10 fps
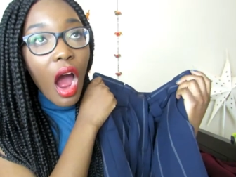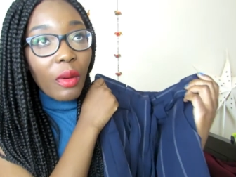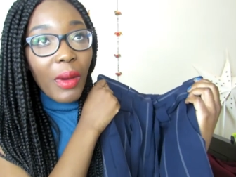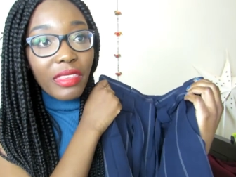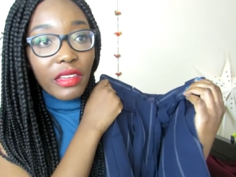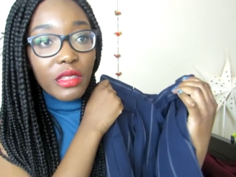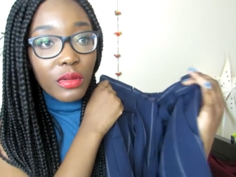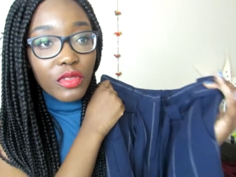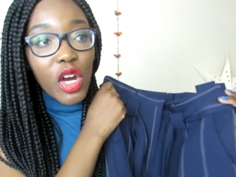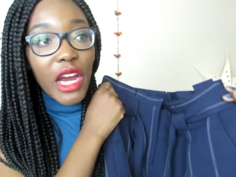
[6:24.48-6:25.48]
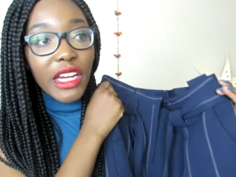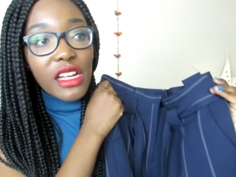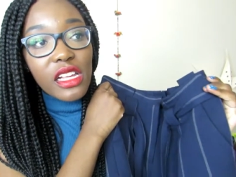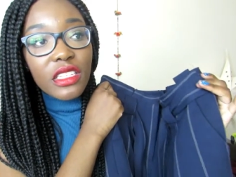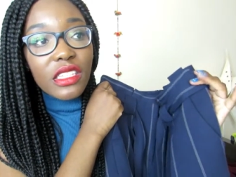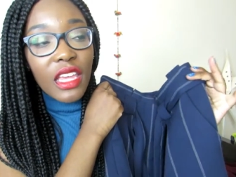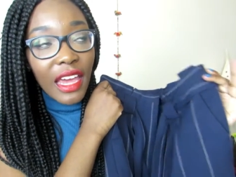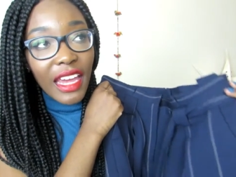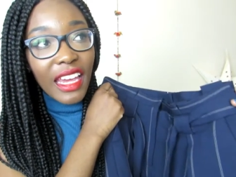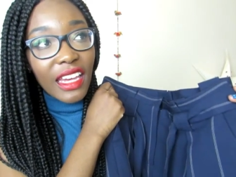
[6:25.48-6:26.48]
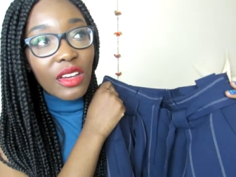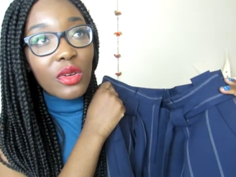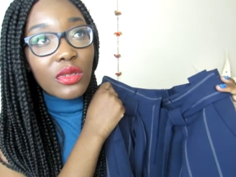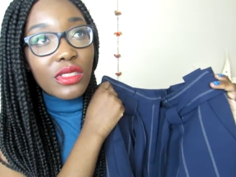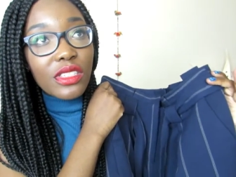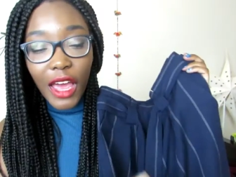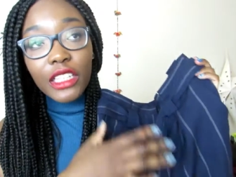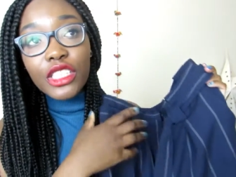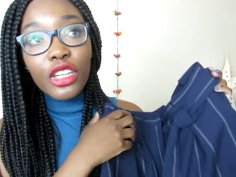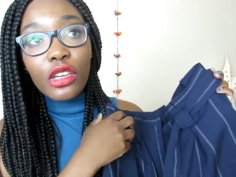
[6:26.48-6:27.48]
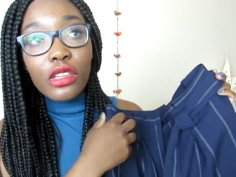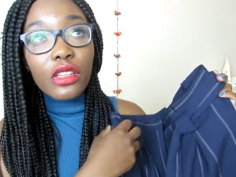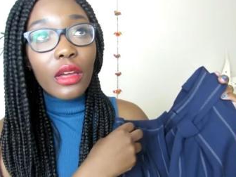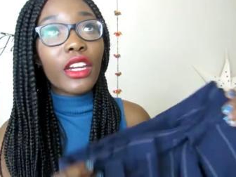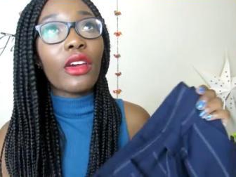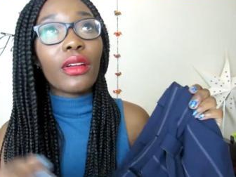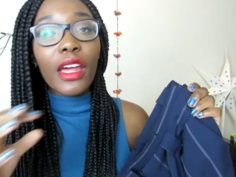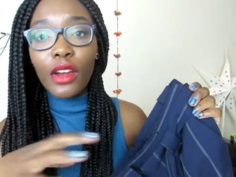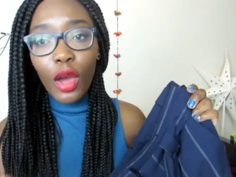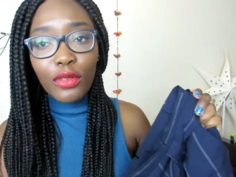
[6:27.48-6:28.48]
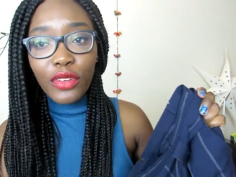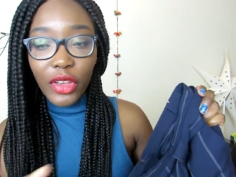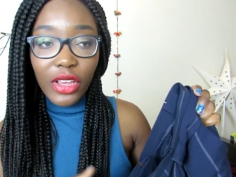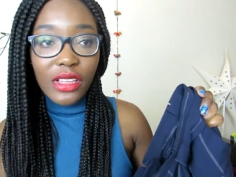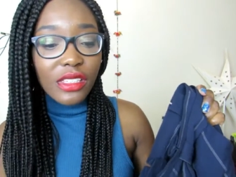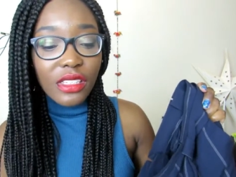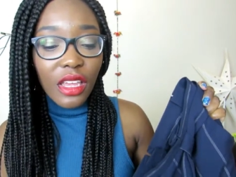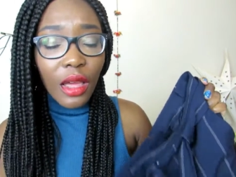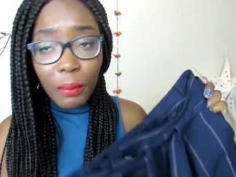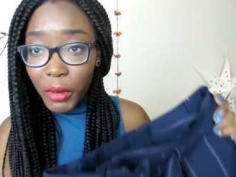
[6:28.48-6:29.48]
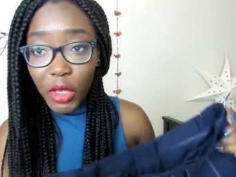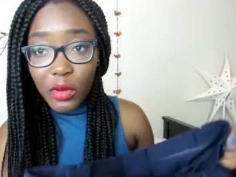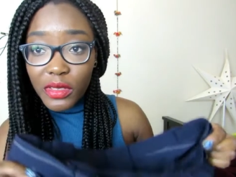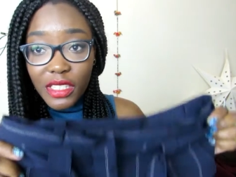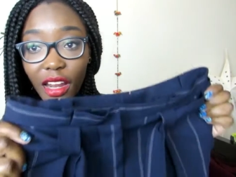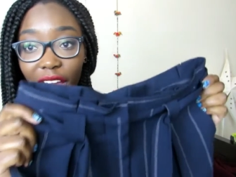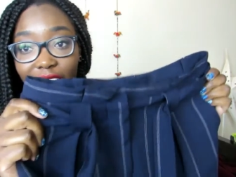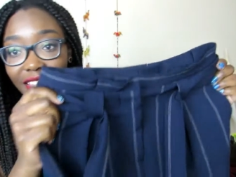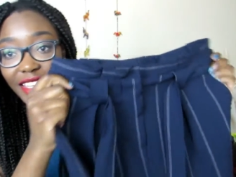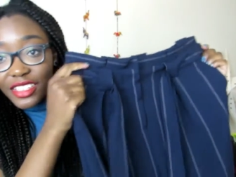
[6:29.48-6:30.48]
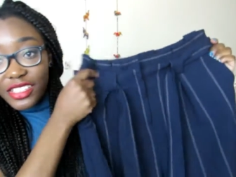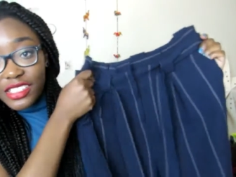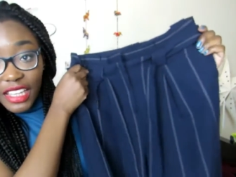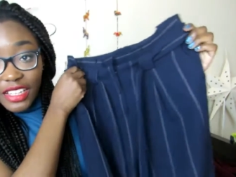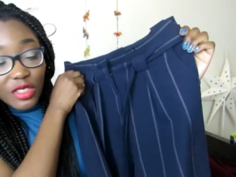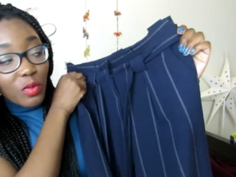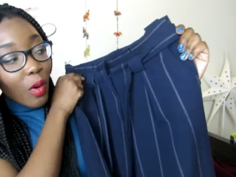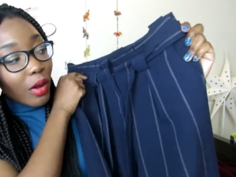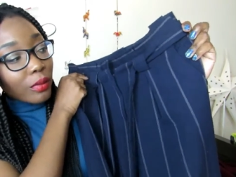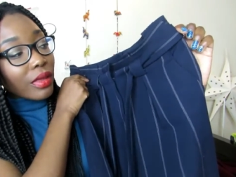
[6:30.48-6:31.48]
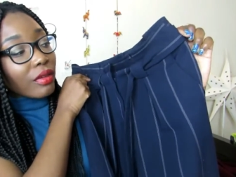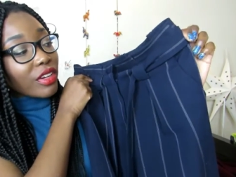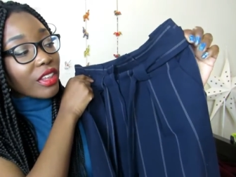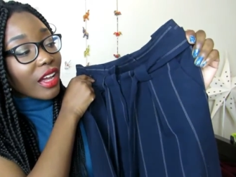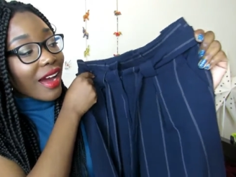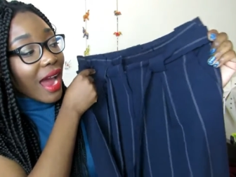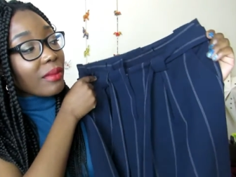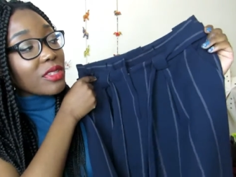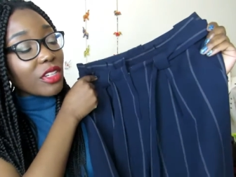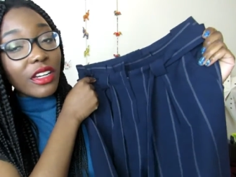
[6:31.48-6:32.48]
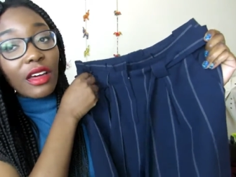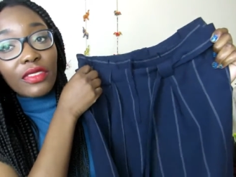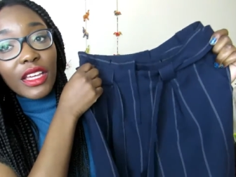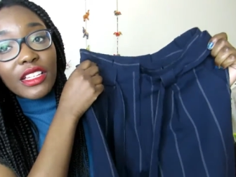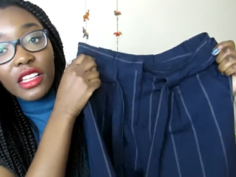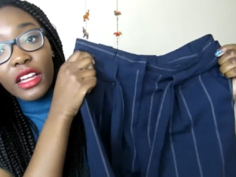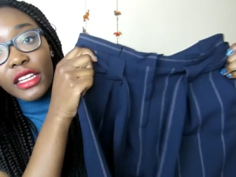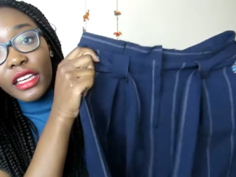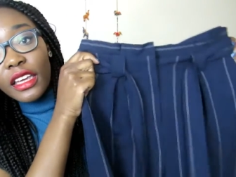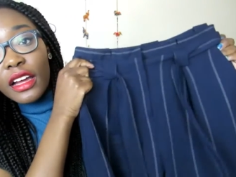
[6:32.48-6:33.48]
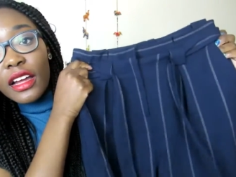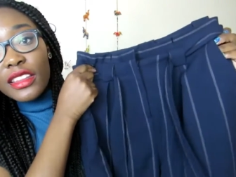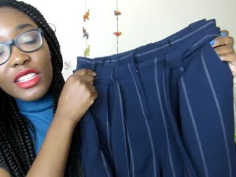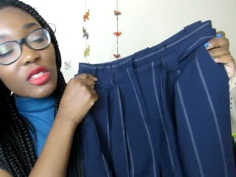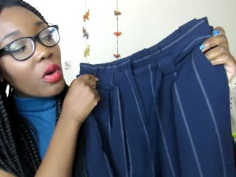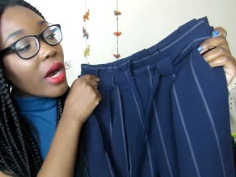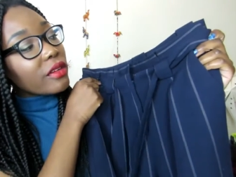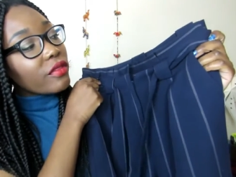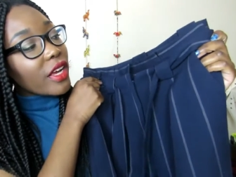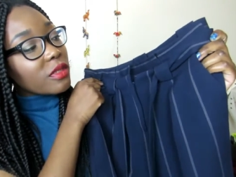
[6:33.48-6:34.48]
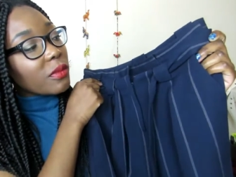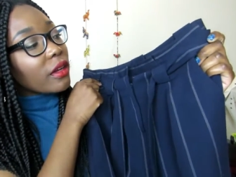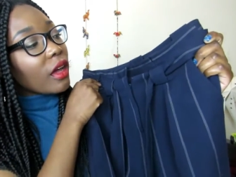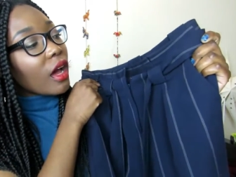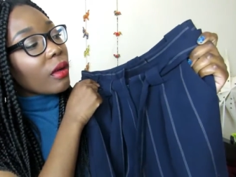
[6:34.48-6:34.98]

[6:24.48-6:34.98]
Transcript: I wear these with trainers, heels, flat shoes, like, you know, like loafers, boots. Like they just work with everything. I absolutely love these. Like these were quite an investment.